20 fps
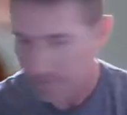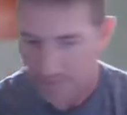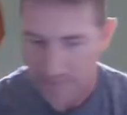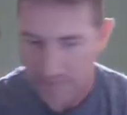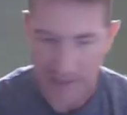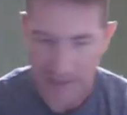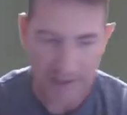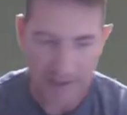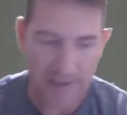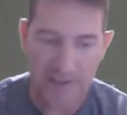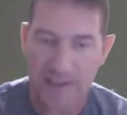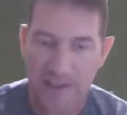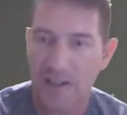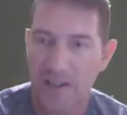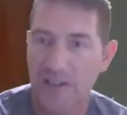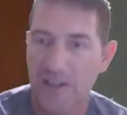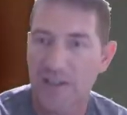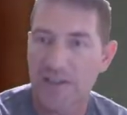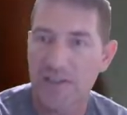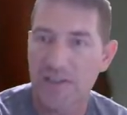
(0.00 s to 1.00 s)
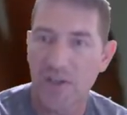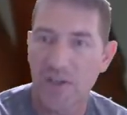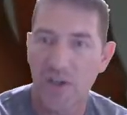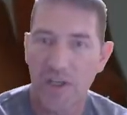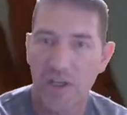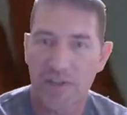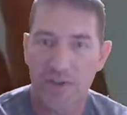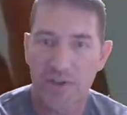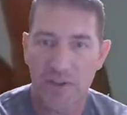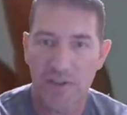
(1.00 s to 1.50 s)
This is all I
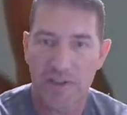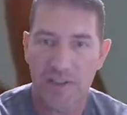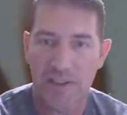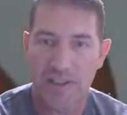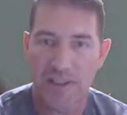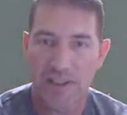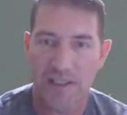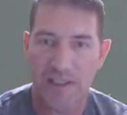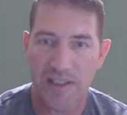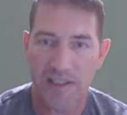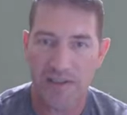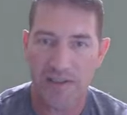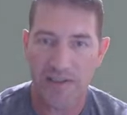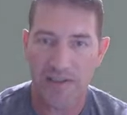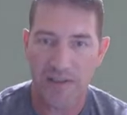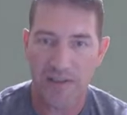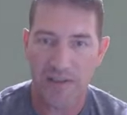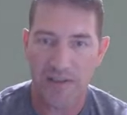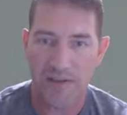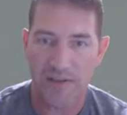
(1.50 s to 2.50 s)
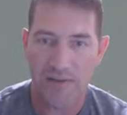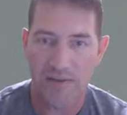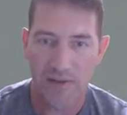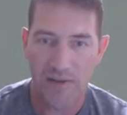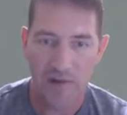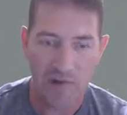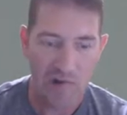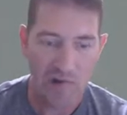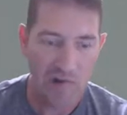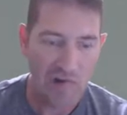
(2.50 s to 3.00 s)
took today, guys.
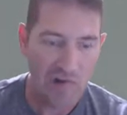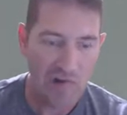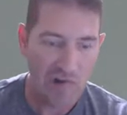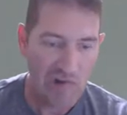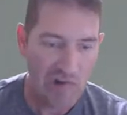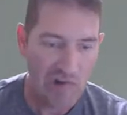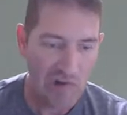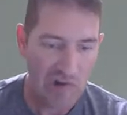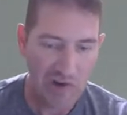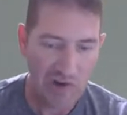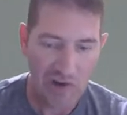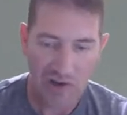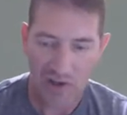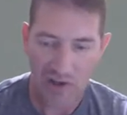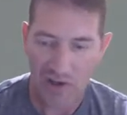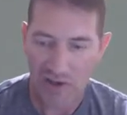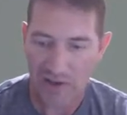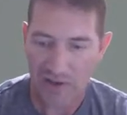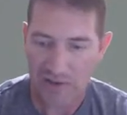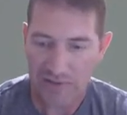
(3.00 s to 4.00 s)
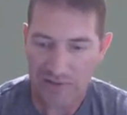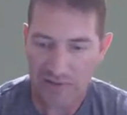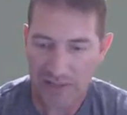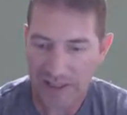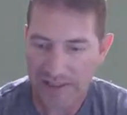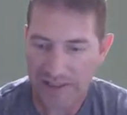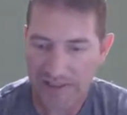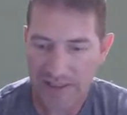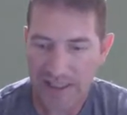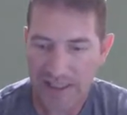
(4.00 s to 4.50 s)
Like I
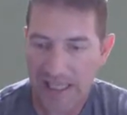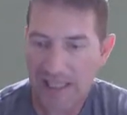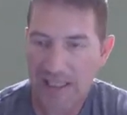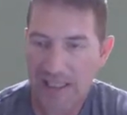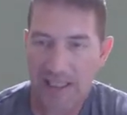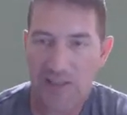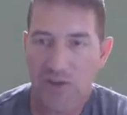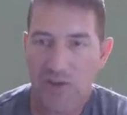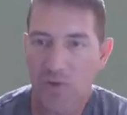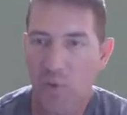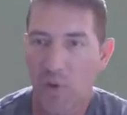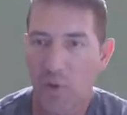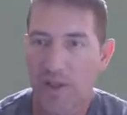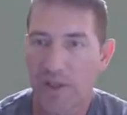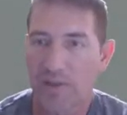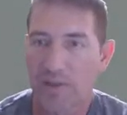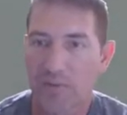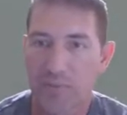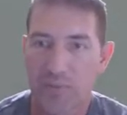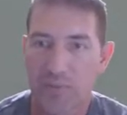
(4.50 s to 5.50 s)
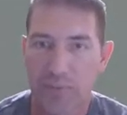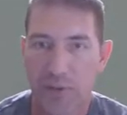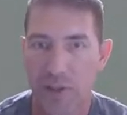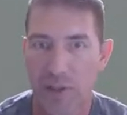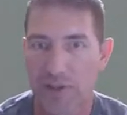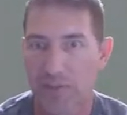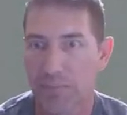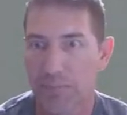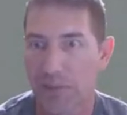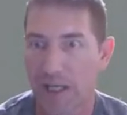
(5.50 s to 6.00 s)
said, they had like 20 or
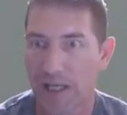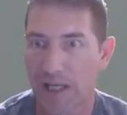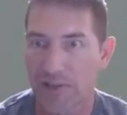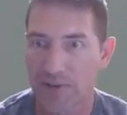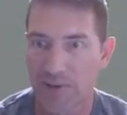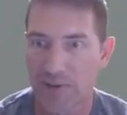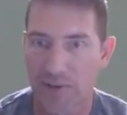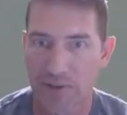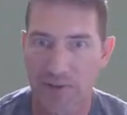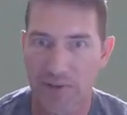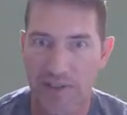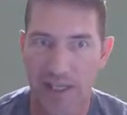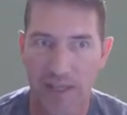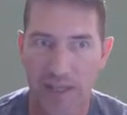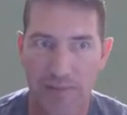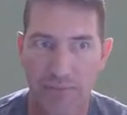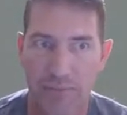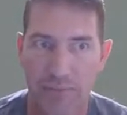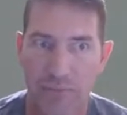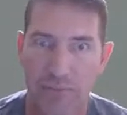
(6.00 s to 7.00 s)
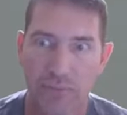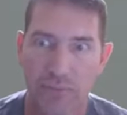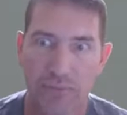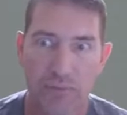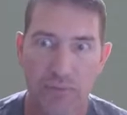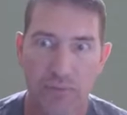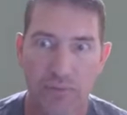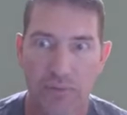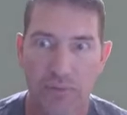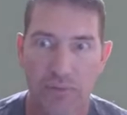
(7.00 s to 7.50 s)
plus blasters and had
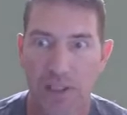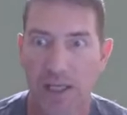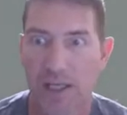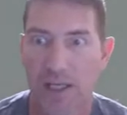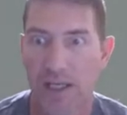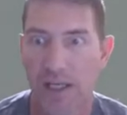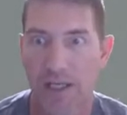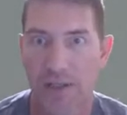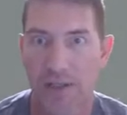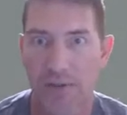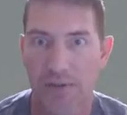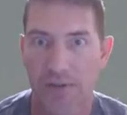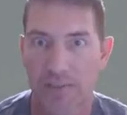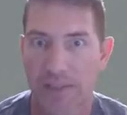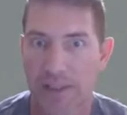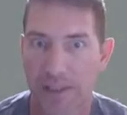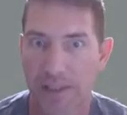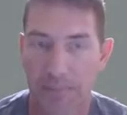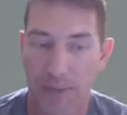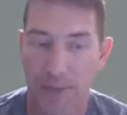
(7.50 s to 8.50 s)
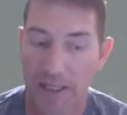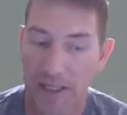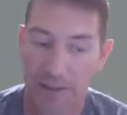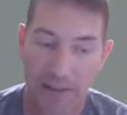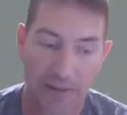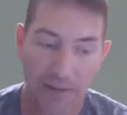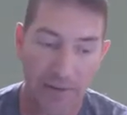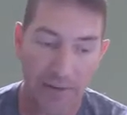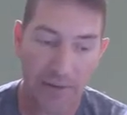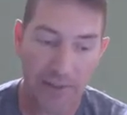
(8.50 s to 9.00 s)
a lot of hangers, man. They probably had like
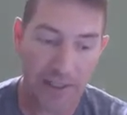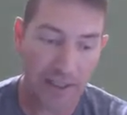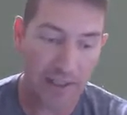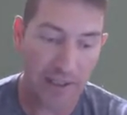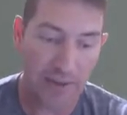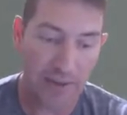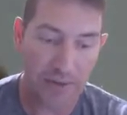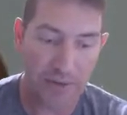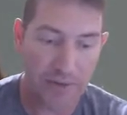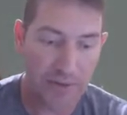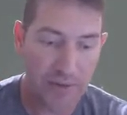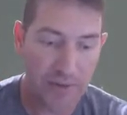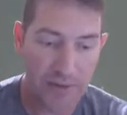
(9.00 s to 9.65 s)
30 hangers.